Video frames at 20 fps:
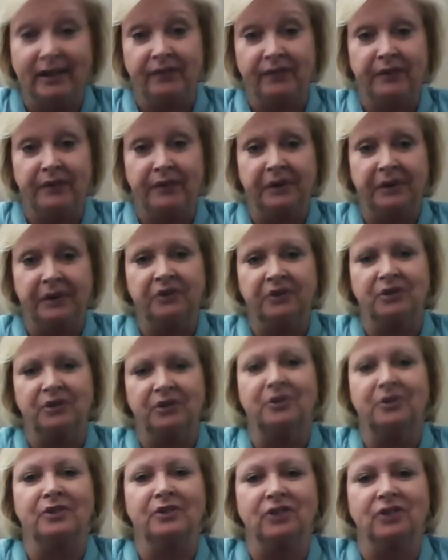her. She was on
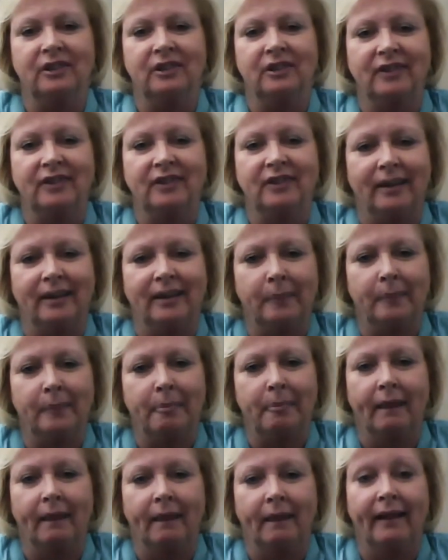Shark Tank. I
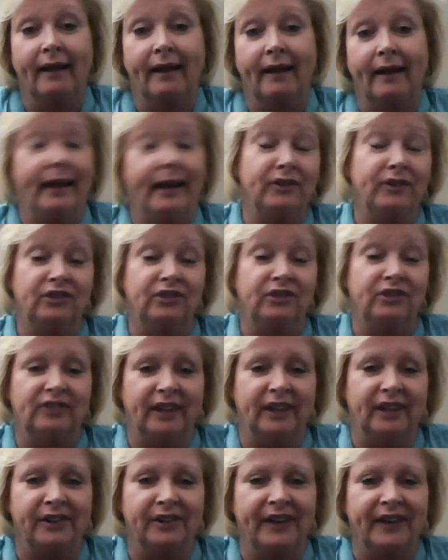actually sought her
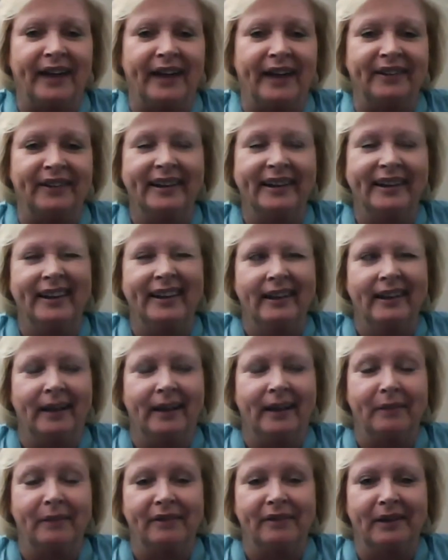out. I'm
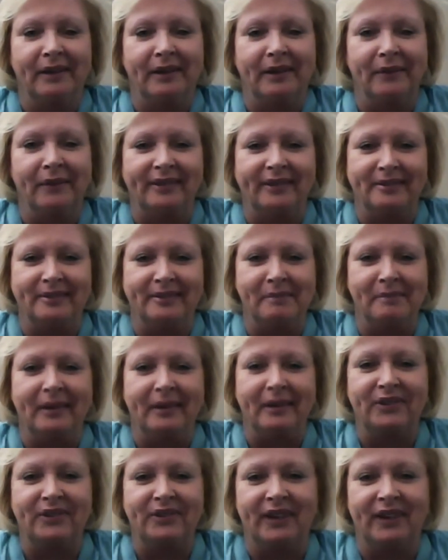giving away some of my
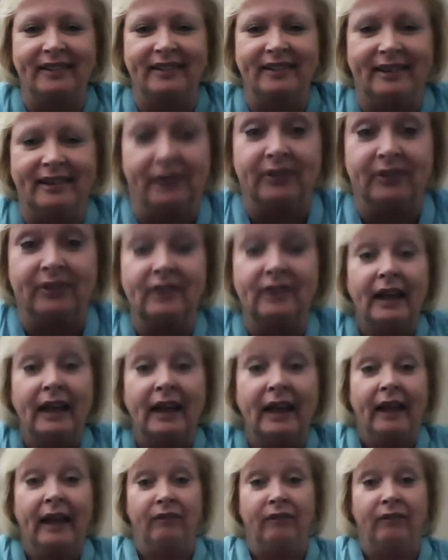trade secrets. If
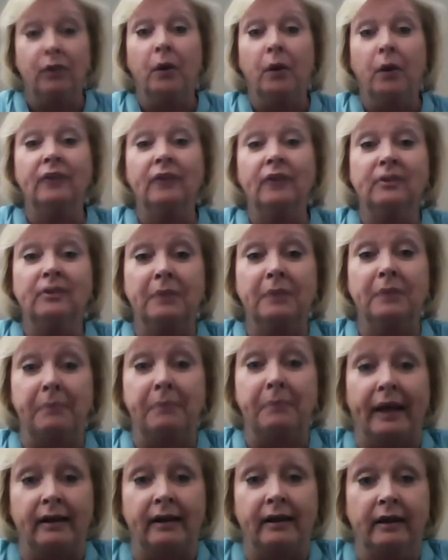you want something bad
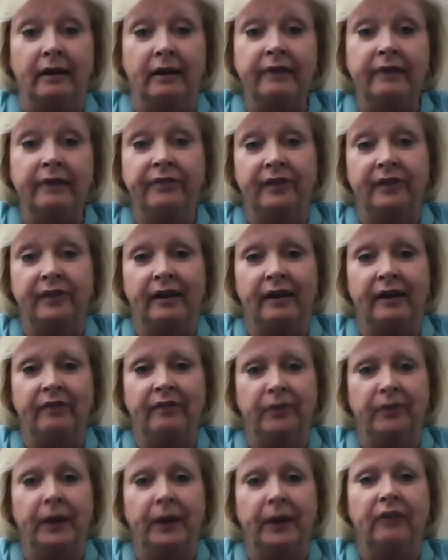enough in life, you
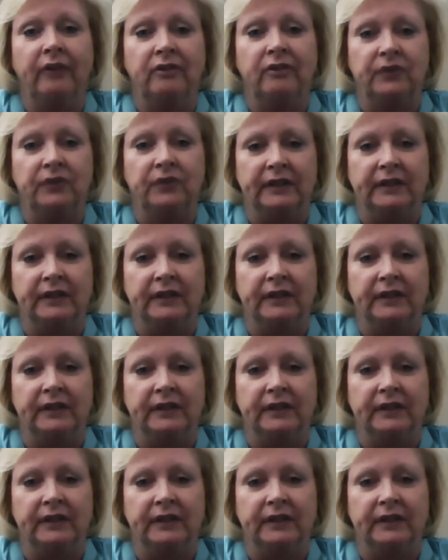ask for it.